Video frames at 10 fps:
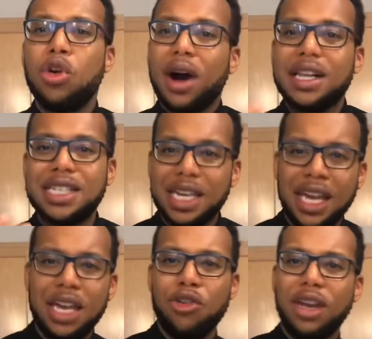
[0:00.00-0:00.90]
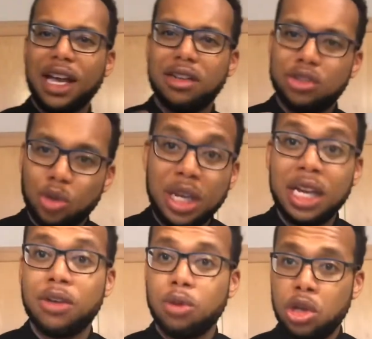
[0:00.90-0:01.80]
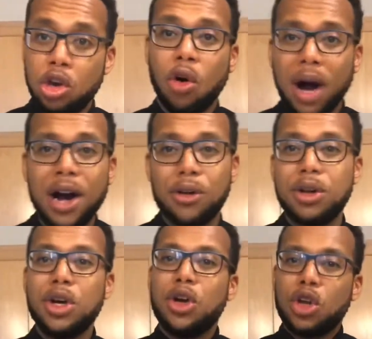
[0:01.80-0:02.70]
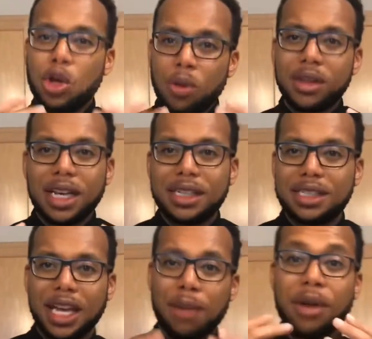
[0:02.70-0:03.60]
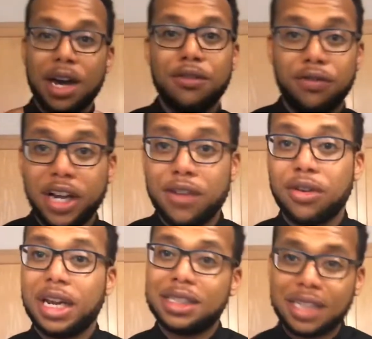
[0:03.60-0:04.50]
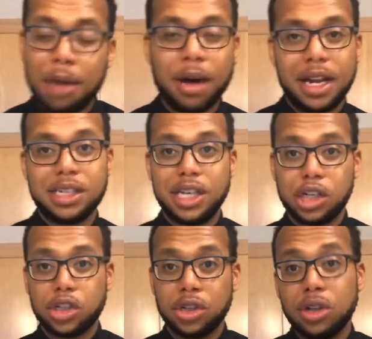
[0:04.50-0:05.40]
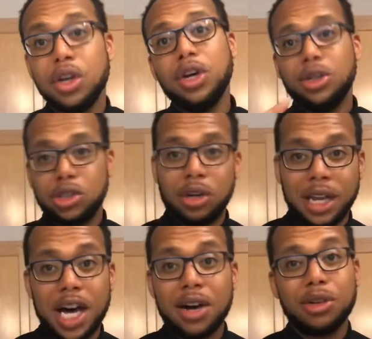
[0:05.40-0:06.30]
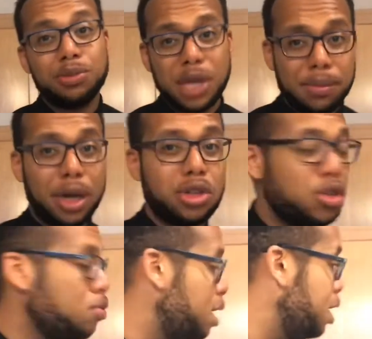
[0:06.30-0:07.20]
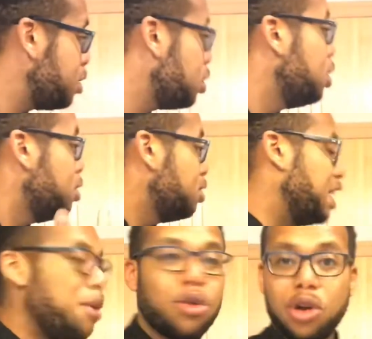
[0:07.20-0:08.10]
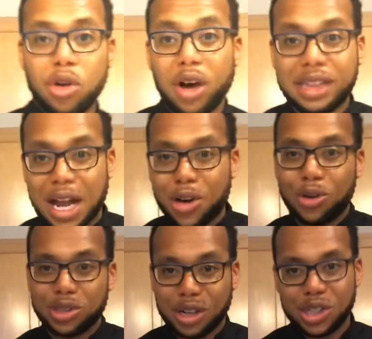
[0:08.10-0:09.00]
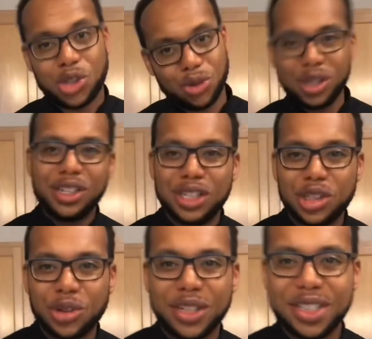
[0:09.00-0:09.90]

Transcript: out to eat. You get that cuisine when you go out. You want that same kind of flavor, that same kind of texture. So now it's been about 2 minutes. So now we're gonna go add that cornstarch to it. Let's do it.